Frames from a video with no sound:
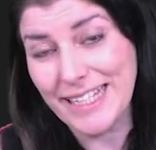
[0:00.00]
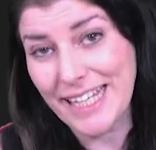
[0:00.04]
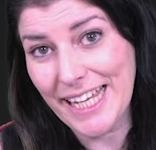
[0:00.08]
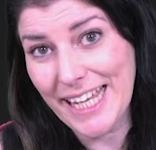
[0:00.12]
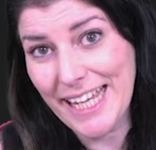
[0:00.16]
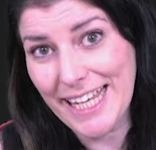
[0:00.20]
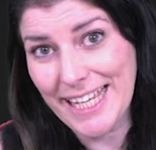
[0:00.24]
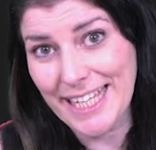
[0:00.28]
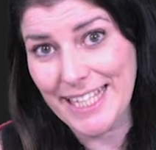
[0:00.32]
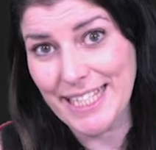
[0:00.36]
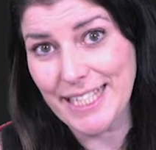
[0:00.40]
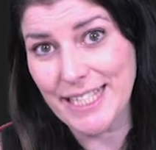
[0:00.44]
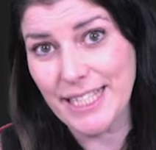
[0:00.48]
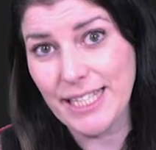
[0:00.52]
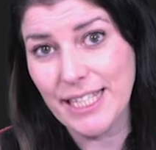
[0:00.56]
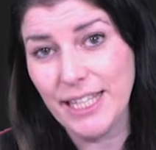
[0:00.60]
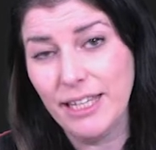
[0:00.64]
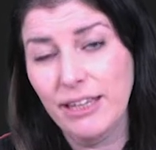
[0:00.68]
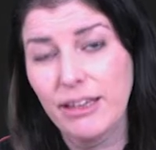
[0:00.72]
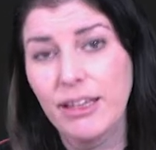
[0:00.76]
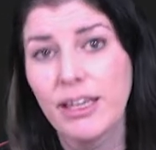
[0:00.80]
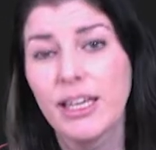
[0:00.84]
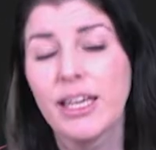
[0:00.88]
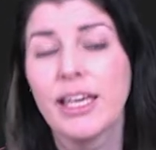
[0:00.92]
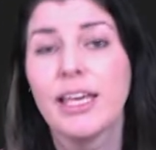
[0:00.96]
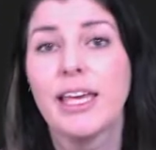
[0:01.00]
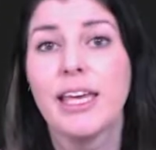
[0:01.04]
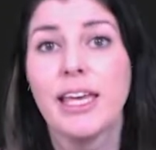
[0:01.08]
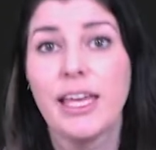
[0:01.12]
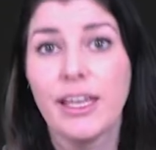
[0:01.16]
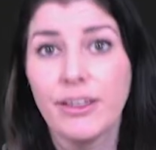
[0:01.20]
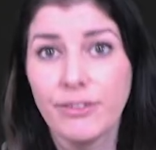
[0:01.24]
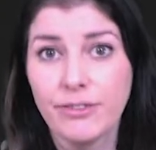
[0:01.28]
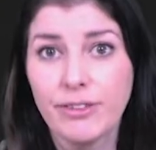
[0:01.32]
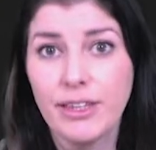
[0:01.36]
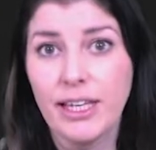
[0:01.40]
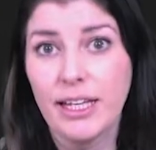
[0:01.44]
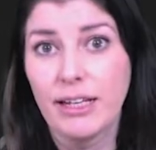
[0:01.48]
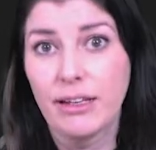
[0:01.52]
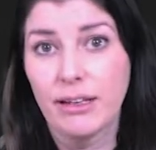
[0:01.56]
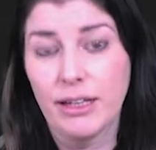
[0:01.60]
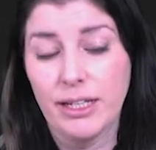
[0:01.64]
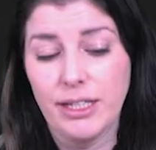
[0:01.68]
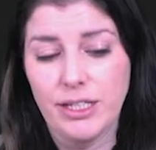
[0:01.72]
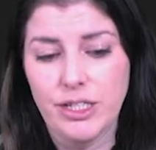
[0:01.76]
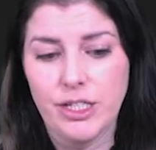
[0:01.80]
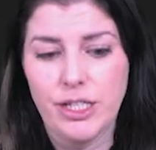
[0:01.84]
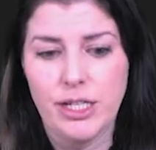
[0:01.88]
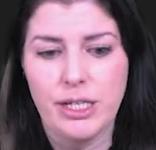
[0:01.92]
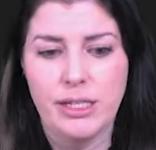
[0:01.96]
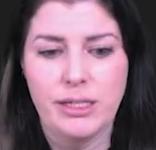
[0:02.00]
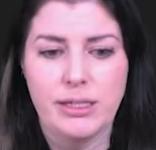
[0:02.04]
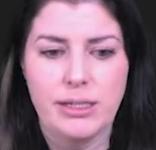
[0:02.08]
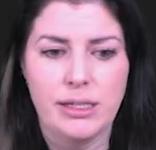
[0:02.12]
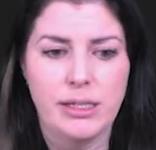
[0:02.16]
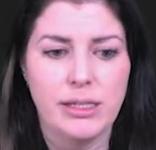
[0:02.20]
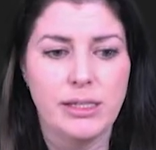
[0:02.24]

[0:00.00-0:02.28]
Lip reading: is if they like cheese.